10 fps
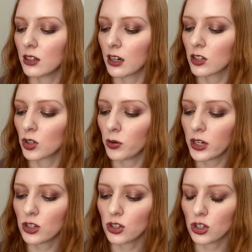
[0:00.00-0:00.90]
next
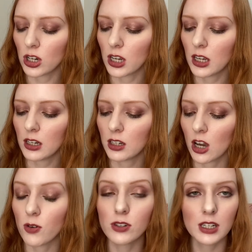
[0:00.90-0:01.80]
question,
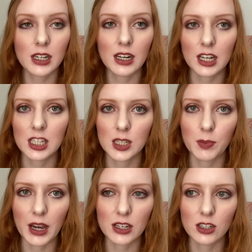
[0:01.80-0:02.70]
oh, didn't
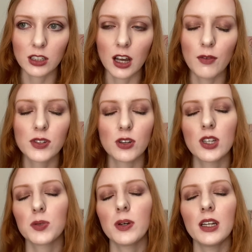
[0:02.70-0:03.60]
expect to love. So
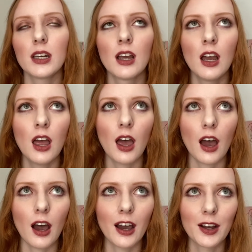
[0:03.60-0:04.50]
this
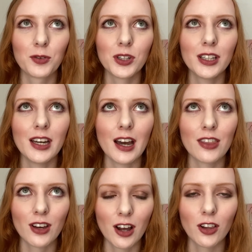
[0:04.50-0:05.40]
one, I
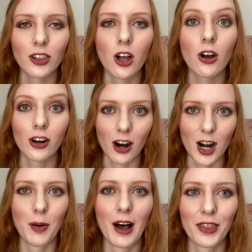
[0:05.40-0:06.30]
thought long and hard
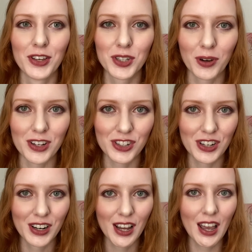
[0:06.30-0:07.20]
about this
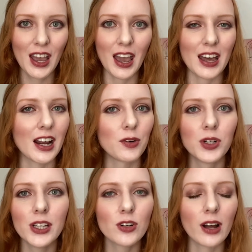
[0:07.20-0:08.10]
question, and I
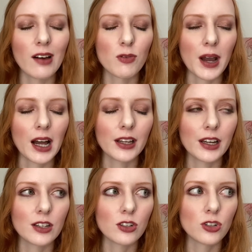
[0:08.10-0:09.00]
really don't have a
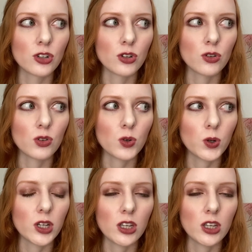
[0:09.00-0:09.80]
palette to